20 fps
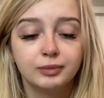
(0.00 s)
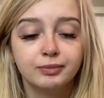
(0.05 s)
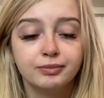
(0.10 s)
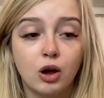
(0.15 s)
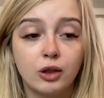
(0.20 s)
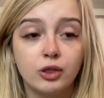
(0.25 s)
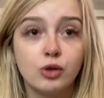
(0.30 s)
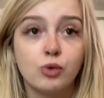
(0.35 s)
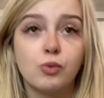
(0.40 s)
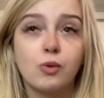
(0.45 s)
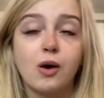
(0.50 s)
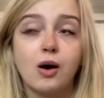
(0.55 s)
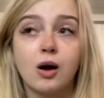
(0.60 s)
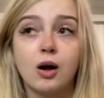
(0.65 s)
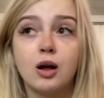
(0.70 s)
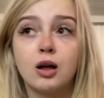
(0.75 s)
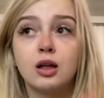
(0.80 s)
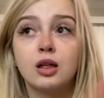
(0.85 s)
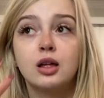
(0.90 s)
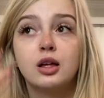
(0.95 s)
On the
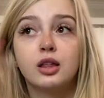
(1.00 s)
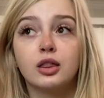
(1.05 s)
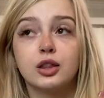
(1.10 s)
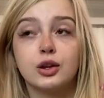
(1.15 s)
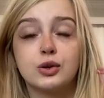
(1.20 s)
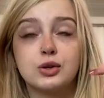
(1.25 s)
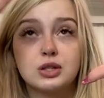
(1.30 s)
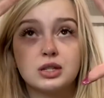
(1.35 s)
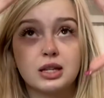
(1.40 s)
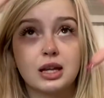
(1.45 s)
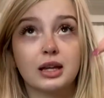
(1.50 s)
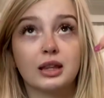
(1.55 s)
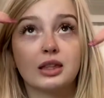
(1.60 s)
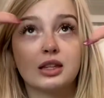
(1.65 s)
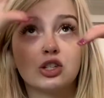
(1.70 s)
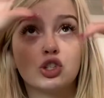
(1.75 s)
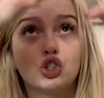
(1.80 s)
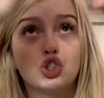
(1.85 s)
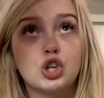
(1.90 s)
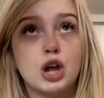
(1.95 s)
wall there was like
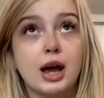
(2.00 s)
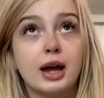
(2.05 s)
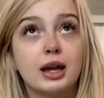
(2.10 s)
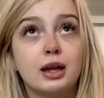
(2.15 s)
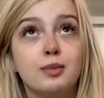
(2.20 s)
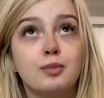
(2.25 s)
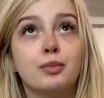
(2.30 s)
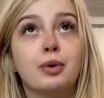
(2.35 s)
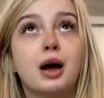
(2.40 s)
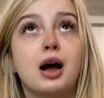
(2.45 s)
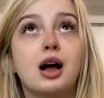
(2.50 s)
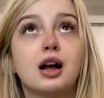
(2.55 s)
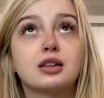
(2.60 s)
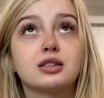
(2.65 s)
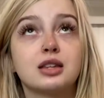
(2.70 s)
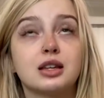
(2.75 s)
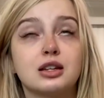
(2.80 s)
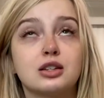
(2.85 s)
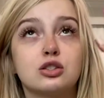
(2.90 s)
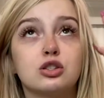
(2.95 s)
this giant
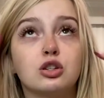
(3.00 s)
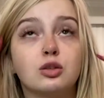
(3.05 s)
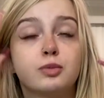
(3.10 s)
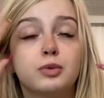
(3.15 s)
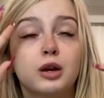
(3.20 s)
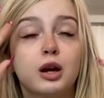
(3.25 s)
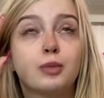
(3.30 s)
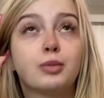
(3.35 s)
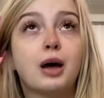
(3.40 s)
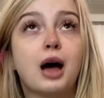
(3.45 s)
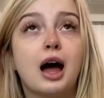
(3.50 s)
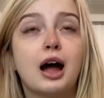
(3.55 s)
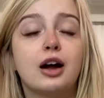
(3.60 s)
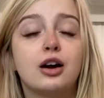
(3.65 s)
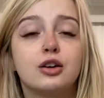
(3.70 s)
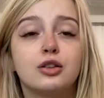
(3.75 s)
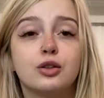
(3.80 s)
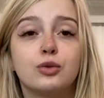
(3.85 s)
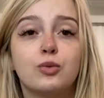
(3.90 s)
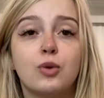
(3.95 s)
box, like super up high
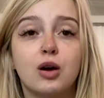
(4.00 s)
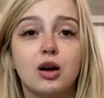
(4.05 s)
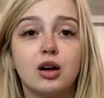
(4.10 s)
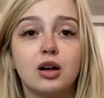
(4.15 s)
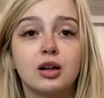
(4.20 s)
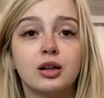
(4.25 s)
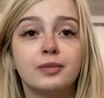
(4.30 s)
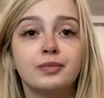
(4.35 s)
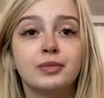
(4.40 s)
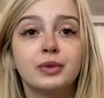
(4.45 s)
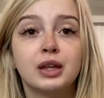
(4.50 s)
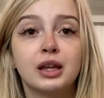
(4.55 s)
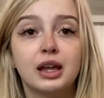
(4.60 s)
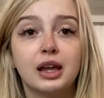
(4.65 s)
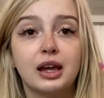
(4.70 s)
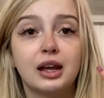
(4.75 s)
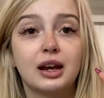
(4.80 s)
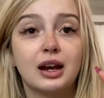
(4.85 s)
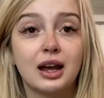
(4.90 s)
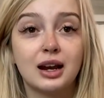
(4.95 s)
on the wall,
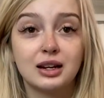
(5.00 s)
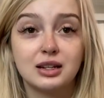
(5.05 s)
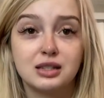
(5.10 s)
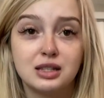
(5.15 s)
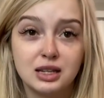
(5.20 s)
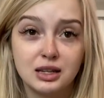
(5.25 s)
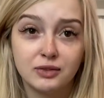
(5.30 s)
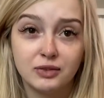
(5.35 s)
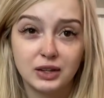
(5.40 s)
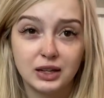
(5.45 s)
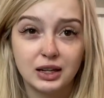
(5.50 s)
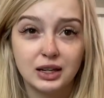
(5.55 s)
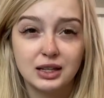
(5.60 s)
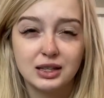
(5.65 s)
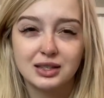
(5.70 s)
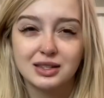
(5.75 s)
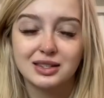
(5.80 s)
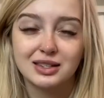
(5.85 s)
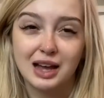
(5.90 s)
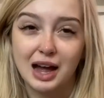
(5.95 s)
and it had a TV
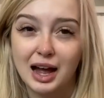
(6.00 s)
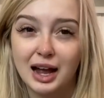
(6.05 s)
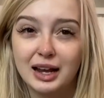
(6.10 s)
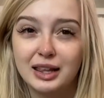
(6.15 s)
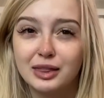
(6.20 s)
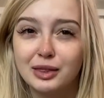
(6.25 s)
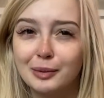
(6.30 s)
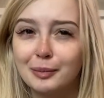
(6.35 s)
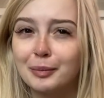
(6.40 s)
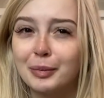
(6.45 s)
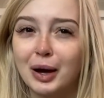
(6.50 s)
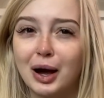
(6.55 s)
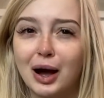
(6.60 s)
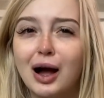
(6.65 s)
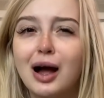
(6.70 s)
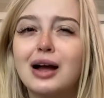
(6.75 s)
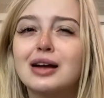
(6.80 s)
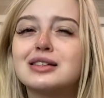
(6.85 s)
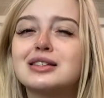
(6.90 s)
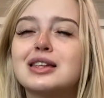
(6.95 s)
inside the
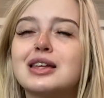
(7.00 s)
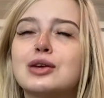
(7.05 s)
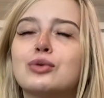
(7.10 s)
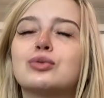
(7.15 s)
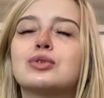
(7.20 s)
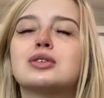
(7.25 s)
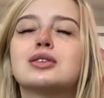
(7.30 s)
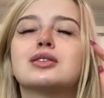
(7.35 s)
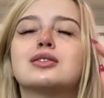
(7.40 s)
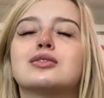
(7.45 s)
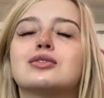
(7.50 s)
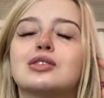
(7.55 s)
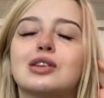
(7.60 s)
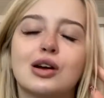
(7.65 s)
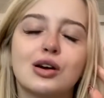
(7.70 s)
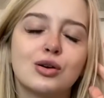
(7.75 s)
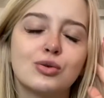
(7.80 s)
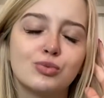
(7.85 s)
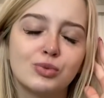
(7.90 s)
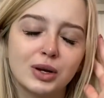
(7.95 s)
box. It was
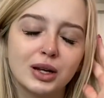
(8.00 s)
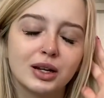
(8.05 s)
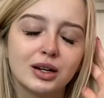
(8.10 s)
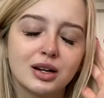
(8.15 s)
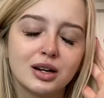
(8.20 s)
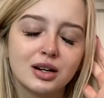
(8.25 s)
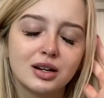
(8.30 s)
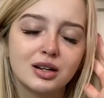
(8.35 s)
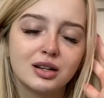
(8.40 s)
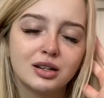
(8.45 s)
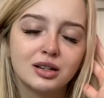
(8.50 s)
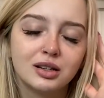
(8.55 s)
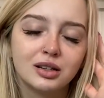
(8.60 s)
so weird.